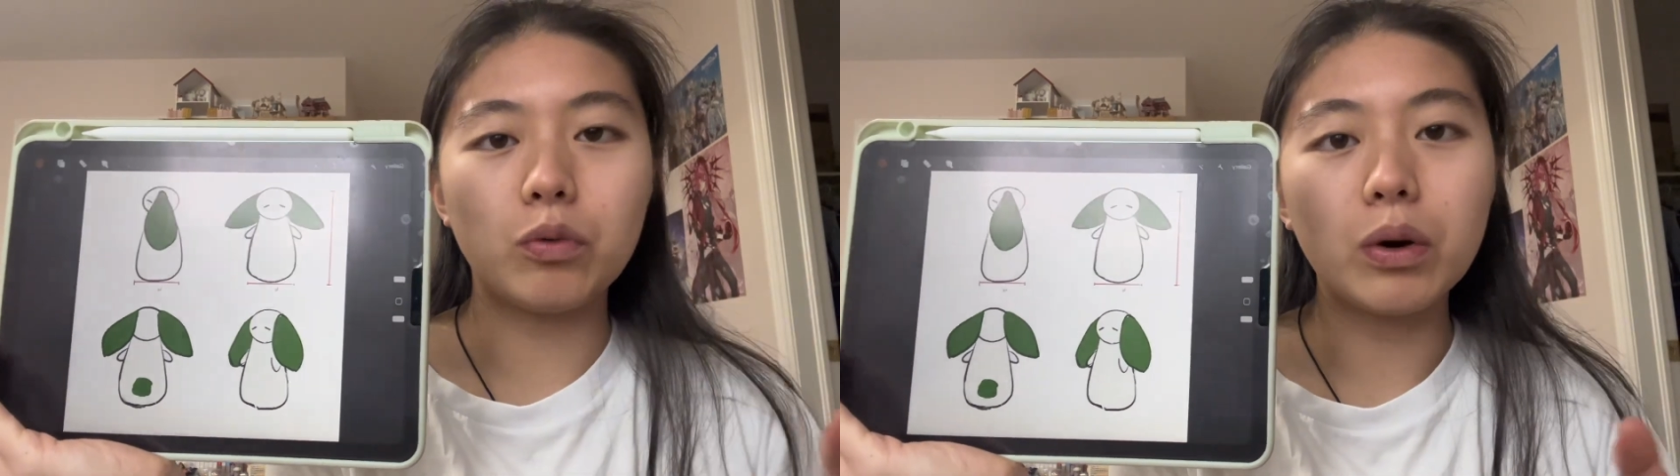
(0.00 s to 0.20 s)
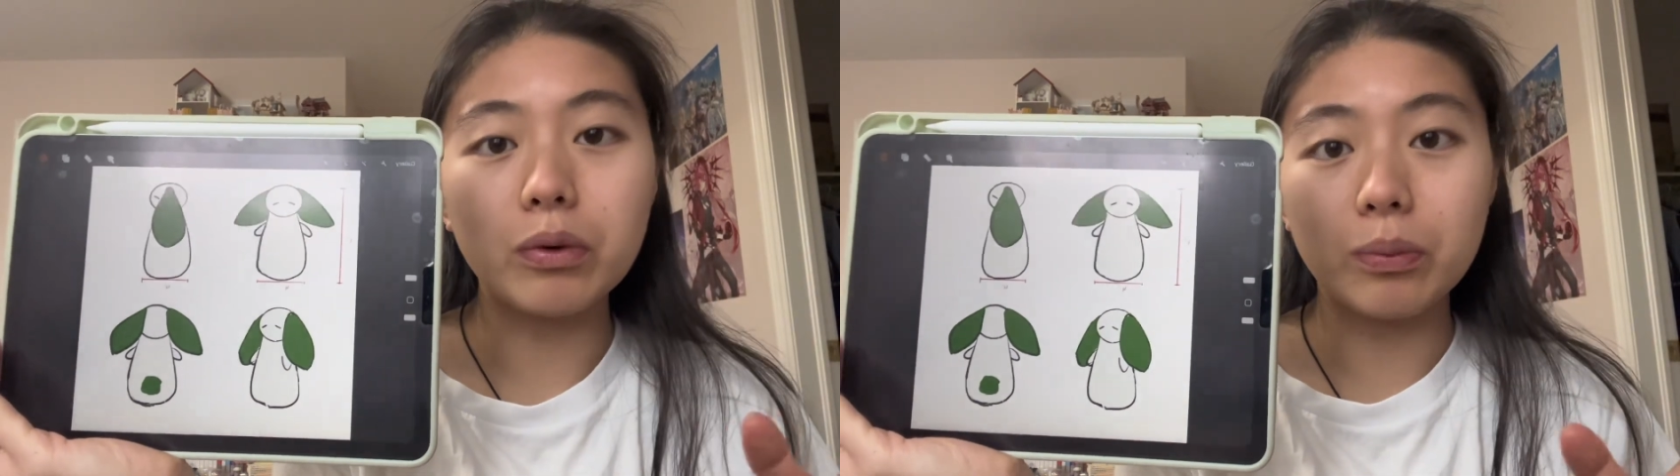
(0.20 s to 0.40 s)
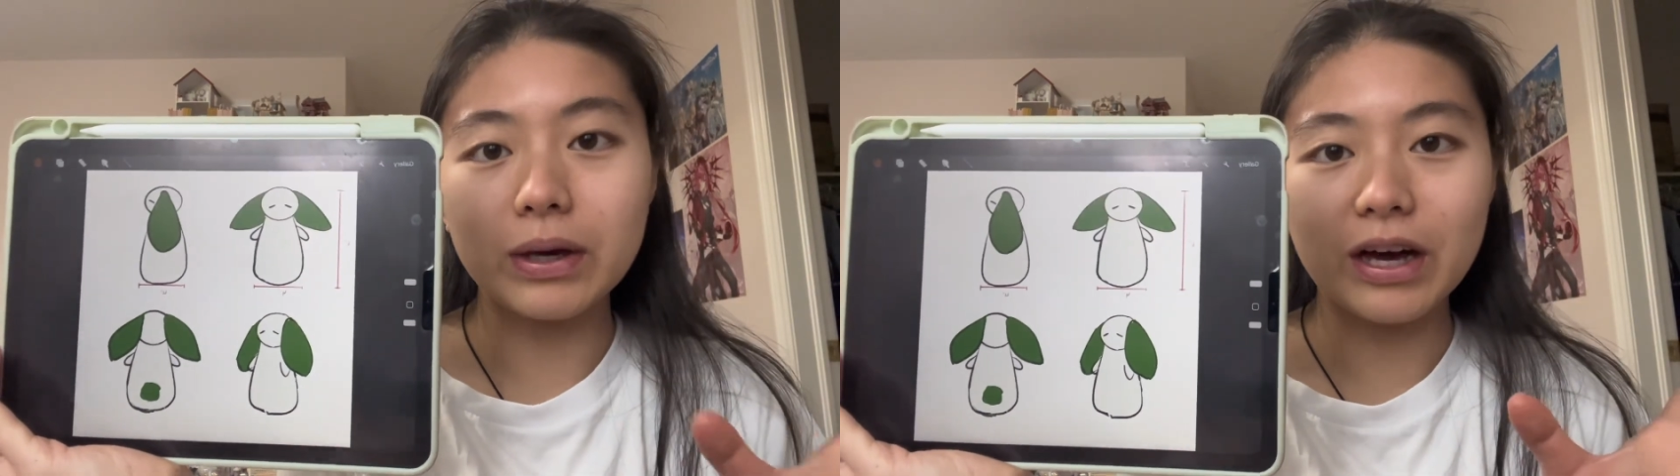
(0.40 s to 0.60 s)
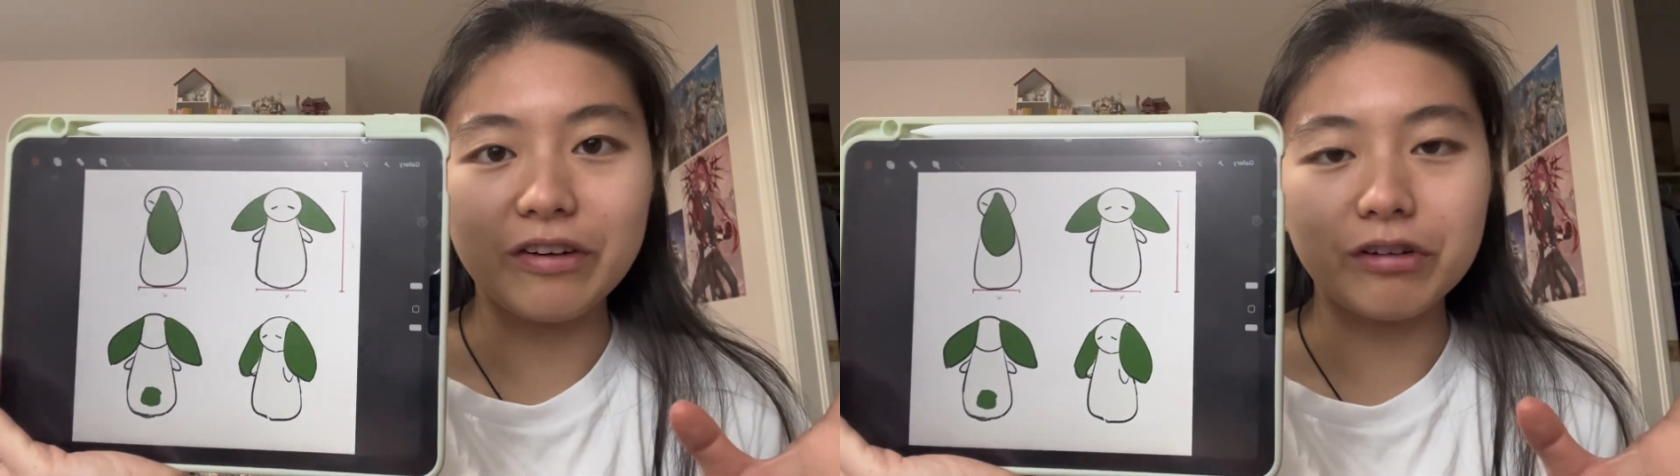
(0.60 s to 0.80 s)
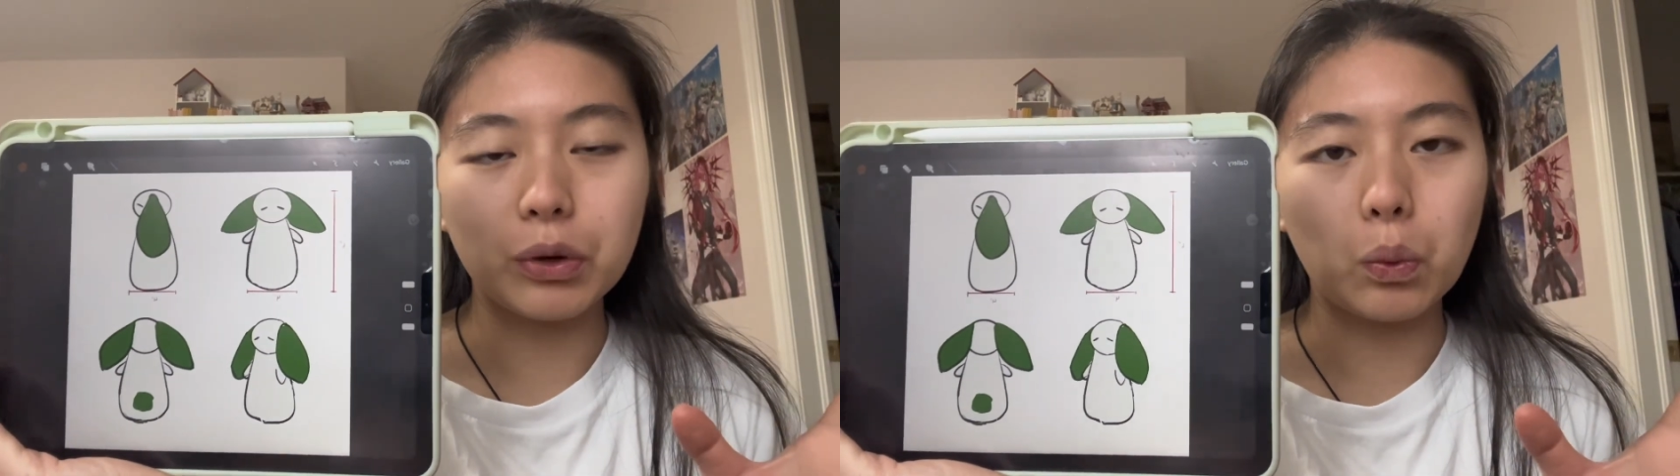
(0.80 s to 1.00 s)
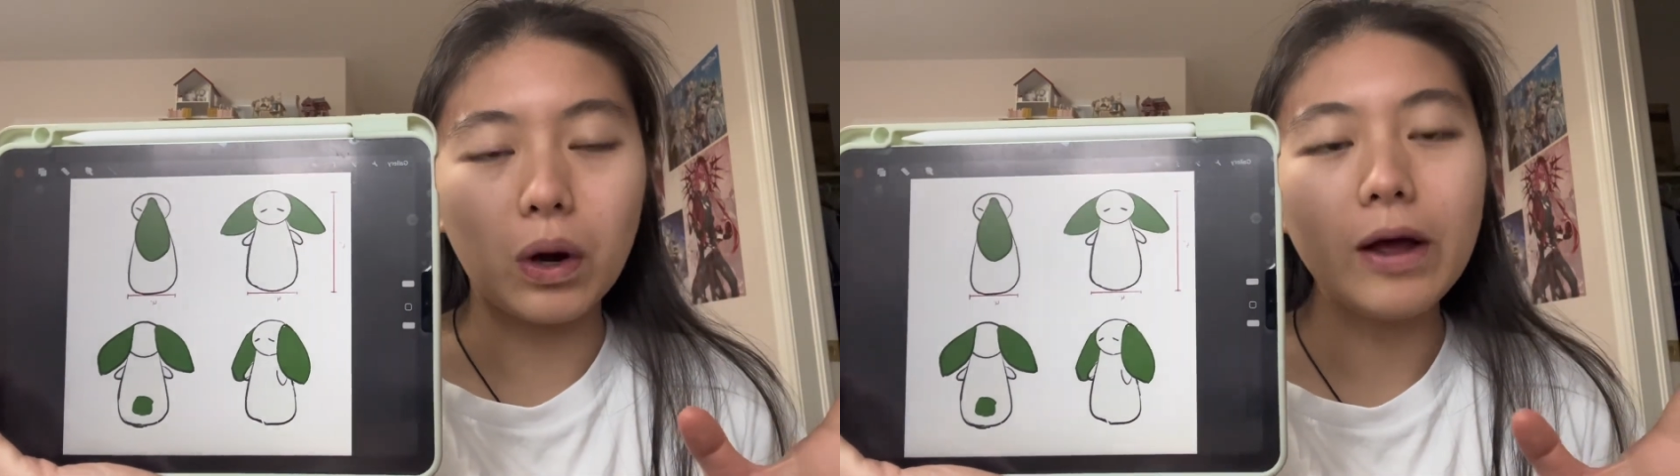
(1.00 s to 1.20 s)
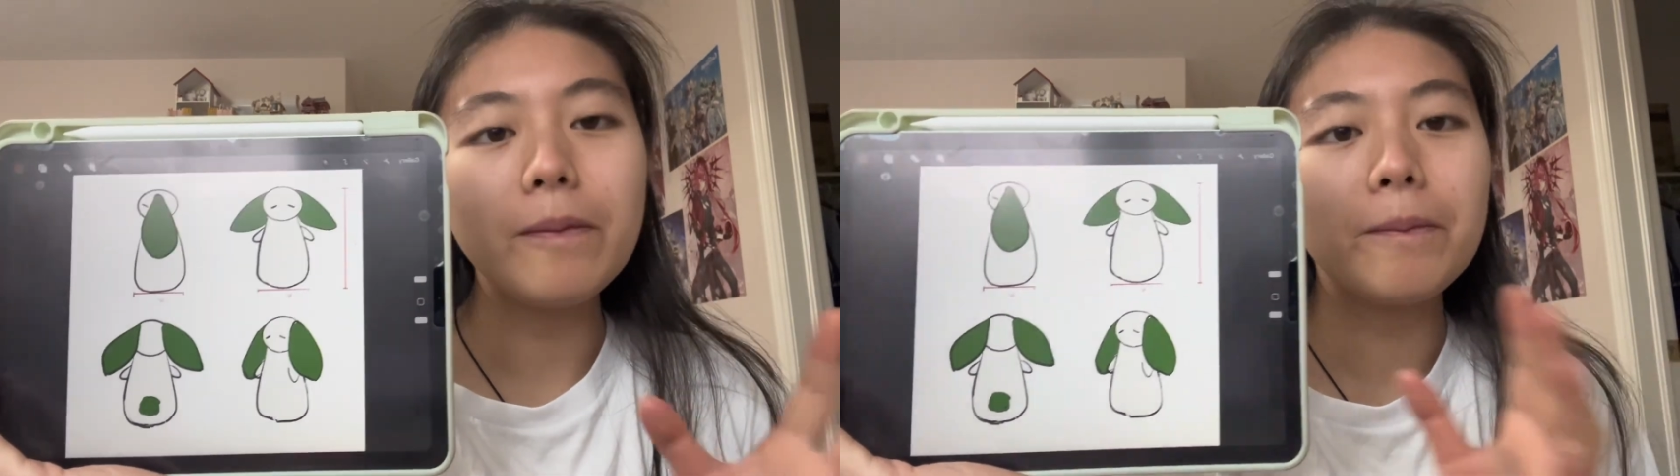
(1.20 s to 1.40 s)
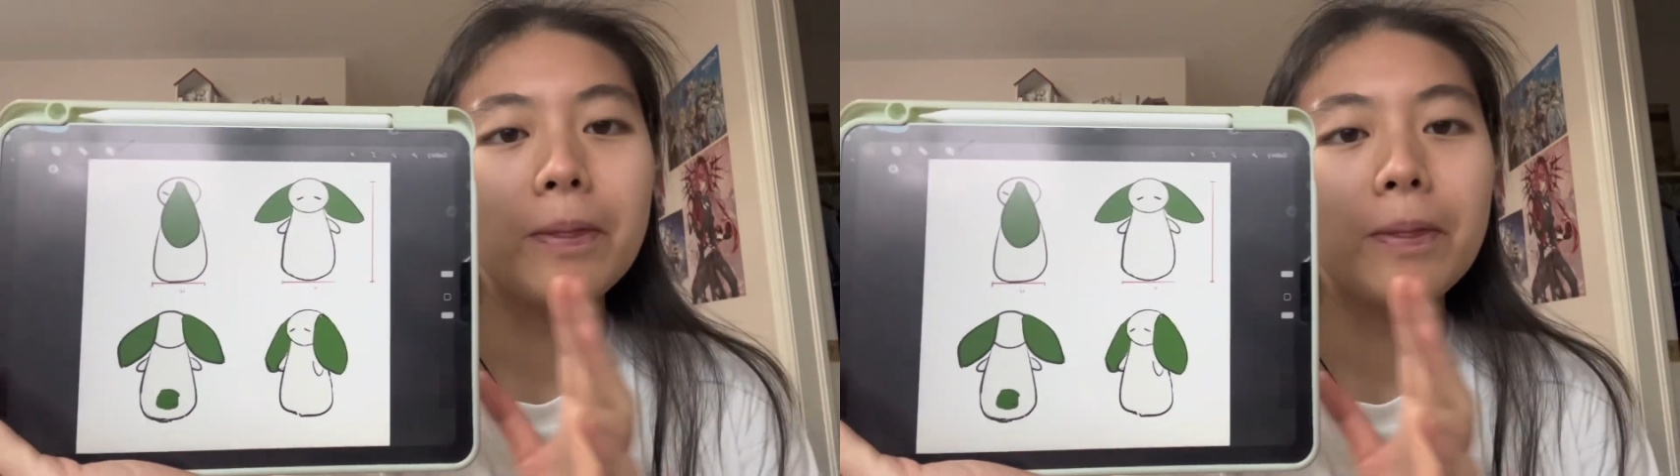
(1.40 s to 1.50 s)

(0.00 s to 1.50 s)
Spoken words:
what will be covering what.